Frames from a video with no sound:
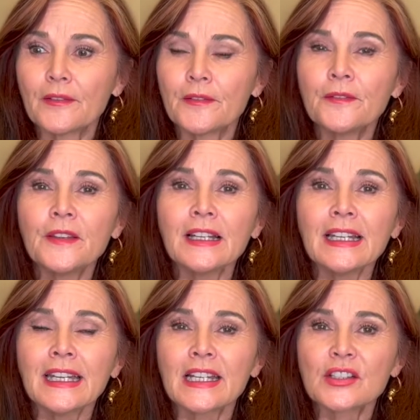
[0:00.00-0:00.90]

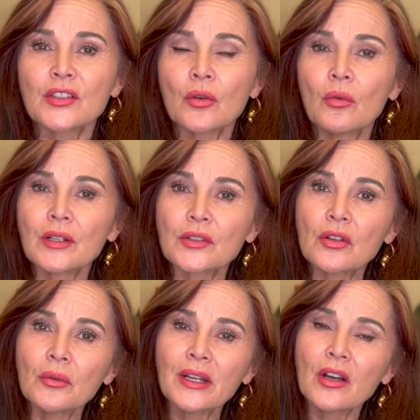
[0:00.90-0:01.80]
feeling as though what's
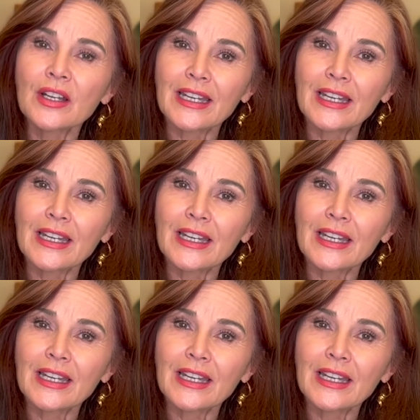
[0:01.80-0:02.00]
going on